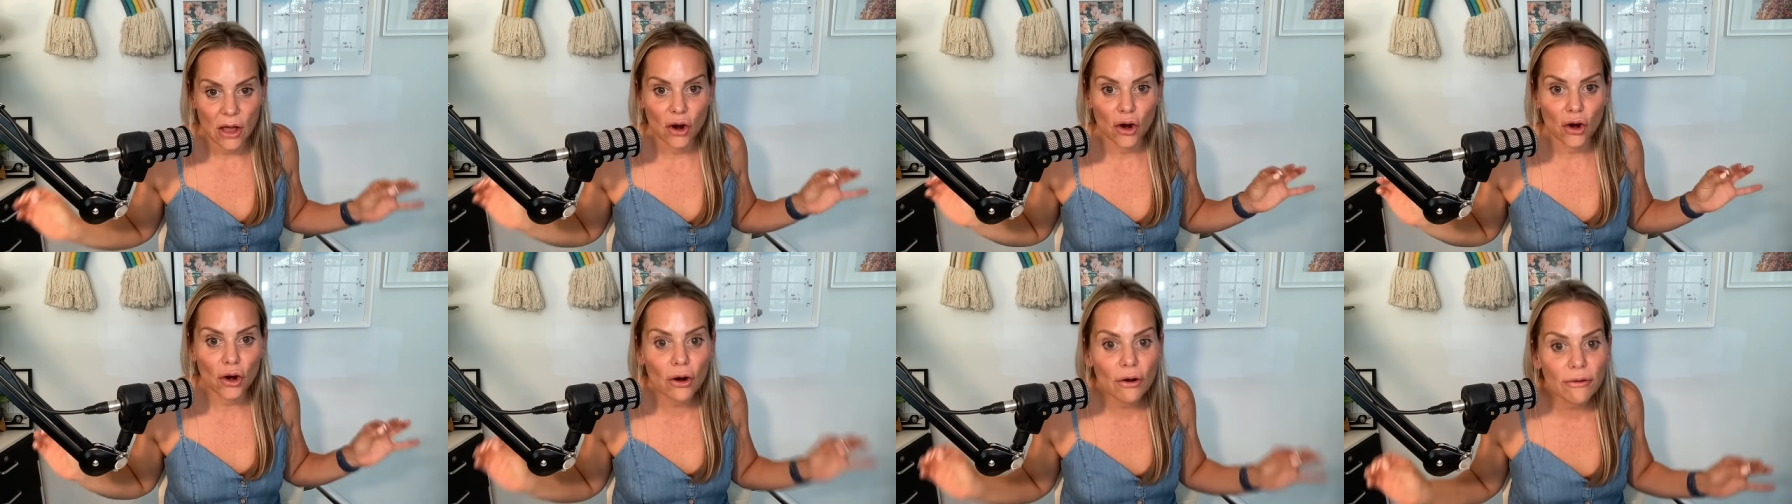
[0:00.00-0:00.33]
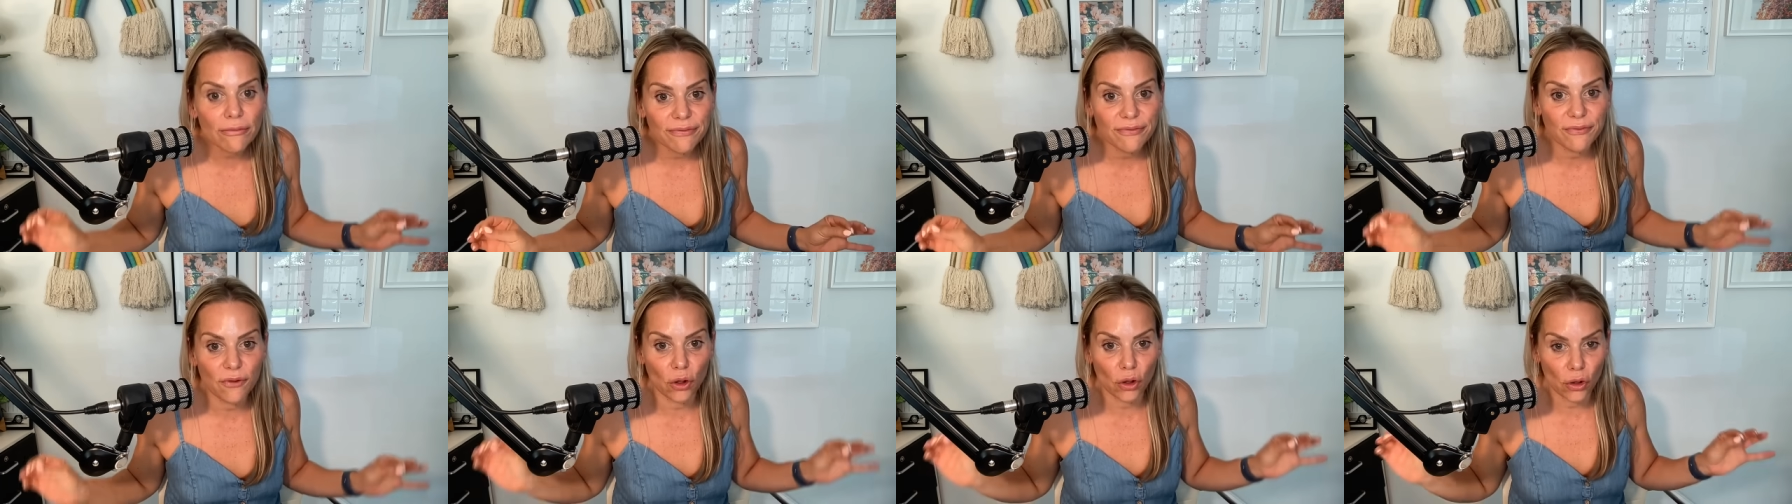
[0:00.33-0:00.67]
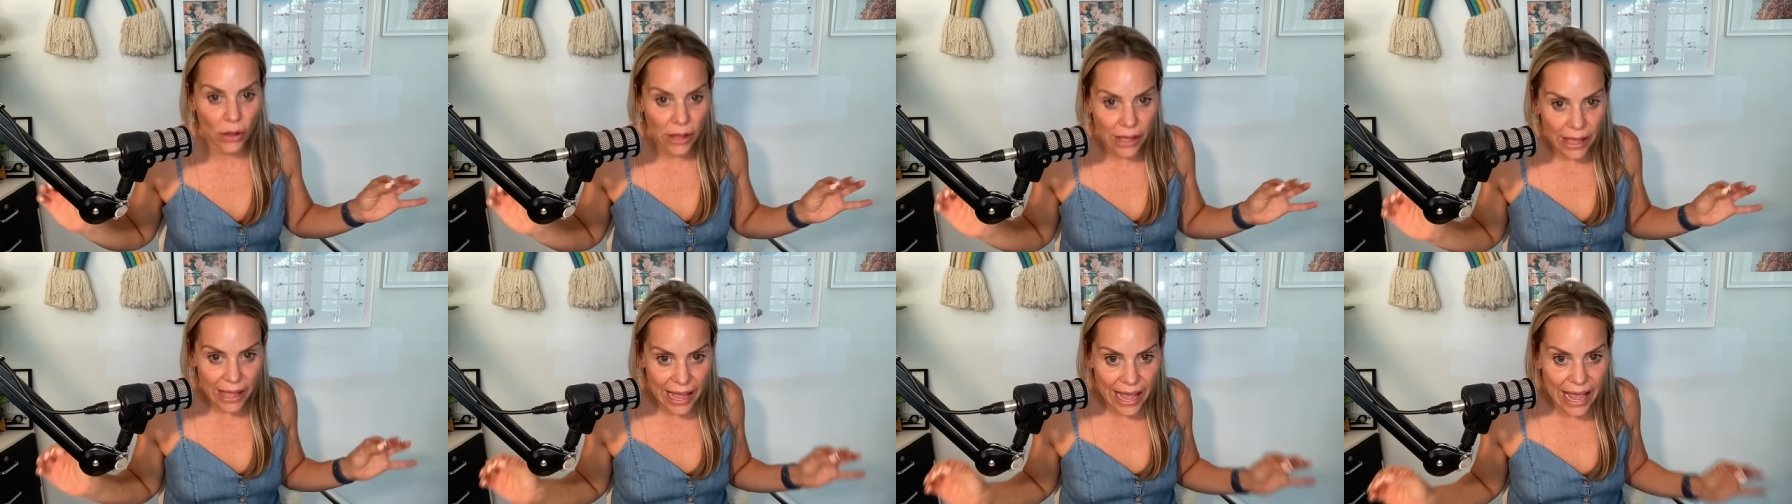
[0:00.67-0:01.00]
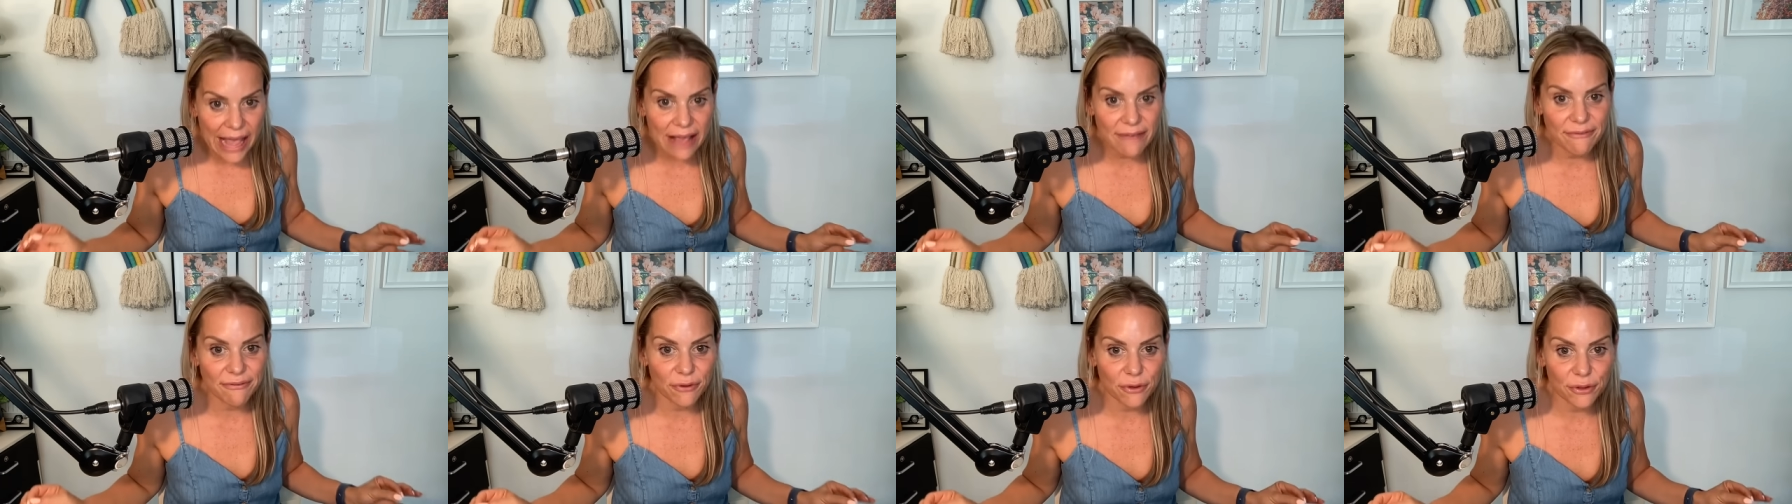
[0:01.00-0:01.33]
hurtful,
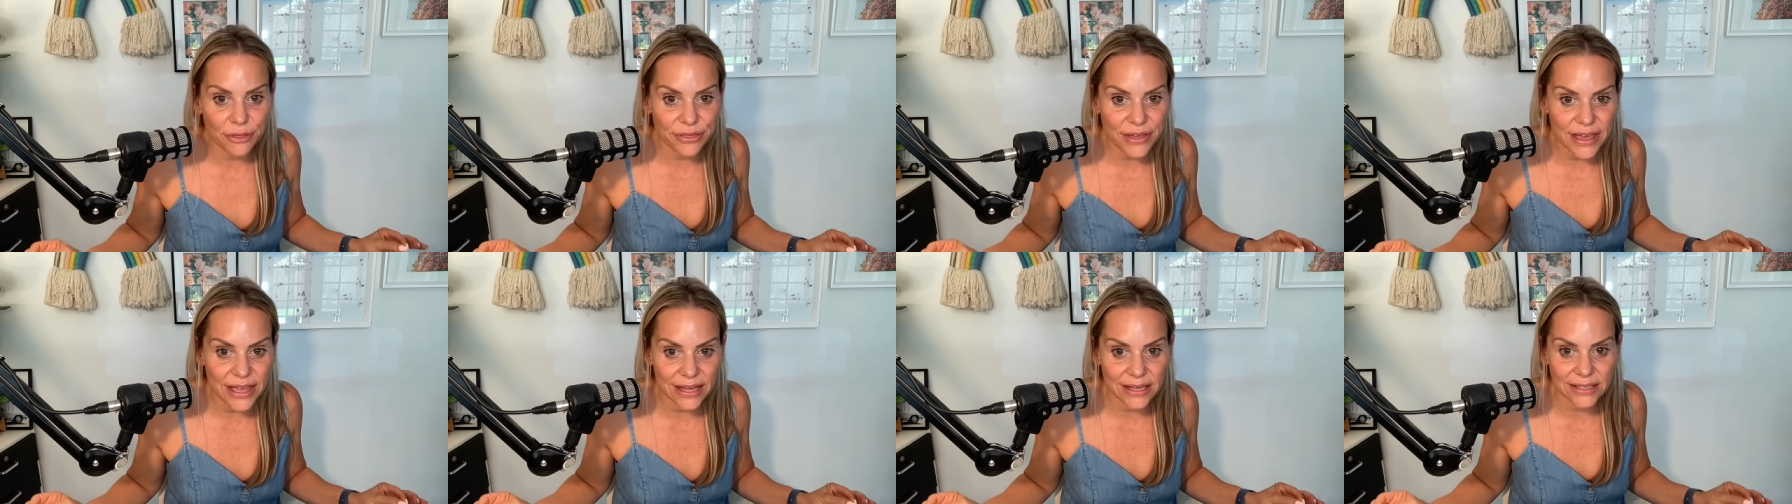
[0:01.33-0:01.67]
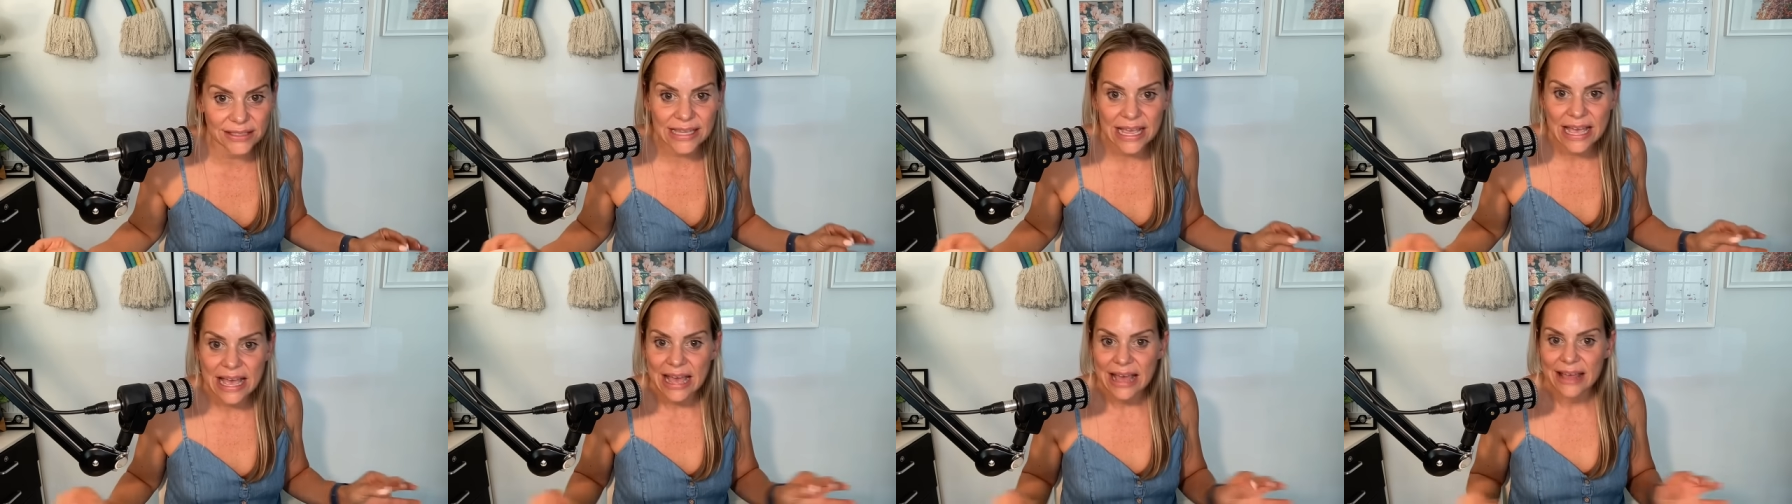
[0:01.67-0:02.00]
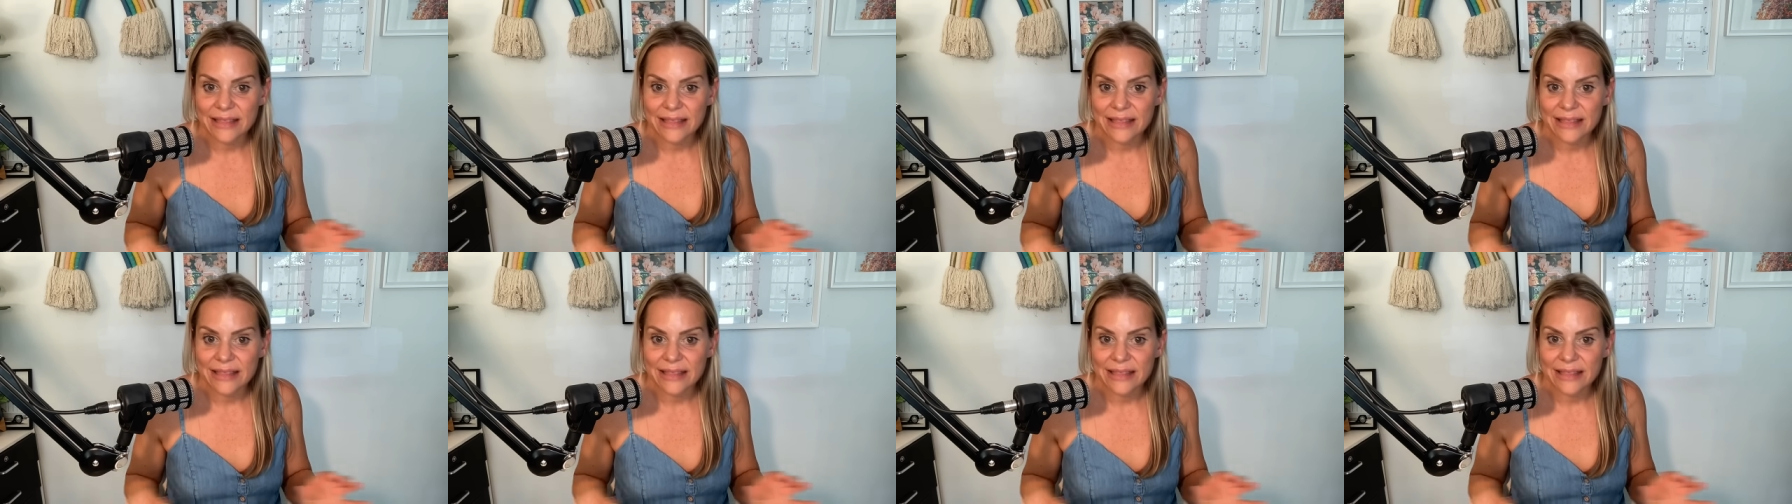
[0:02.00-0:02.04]
hateful things